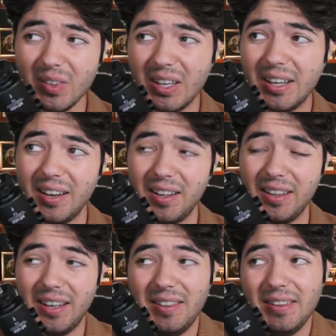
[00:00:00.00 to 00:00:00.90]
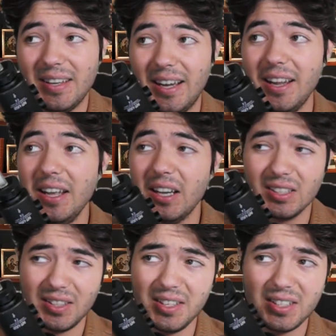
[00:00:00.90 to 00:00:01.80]
And I think that because
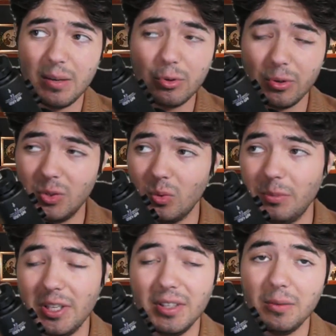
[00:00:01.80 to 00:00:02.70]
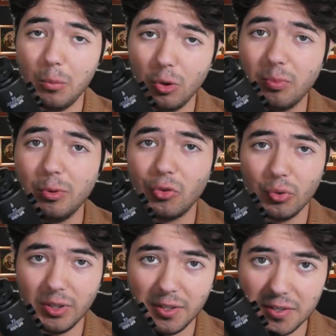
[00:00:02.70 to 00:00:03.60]
I think stablecoins will be in the multiple
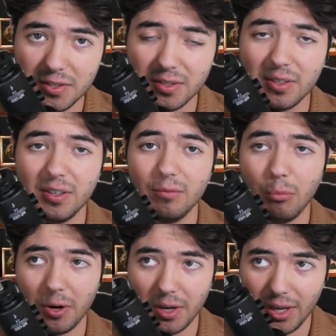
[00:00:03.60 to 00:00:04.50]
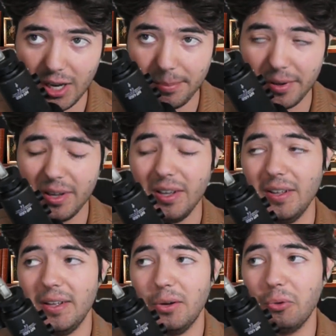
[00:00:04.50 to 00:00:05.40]
trillions of market cap
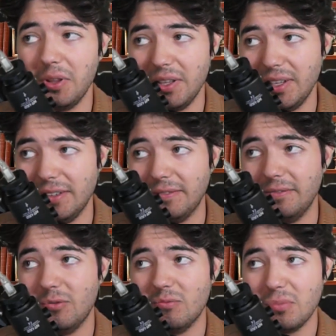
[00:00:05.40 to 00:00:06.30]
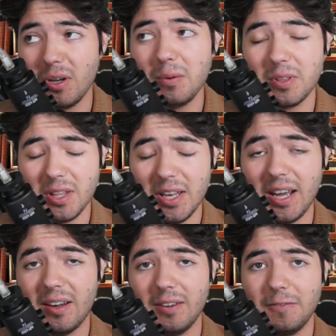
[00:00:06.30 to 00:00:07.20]
probably within the
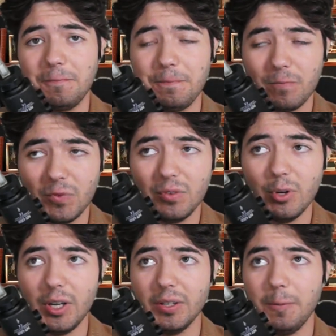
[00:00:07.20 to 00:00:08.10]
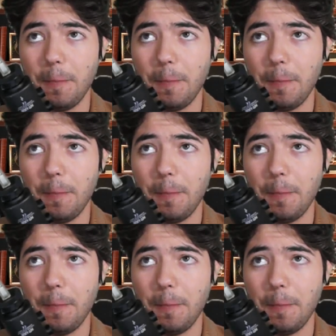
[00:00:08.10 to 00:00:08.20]
decade, frankly.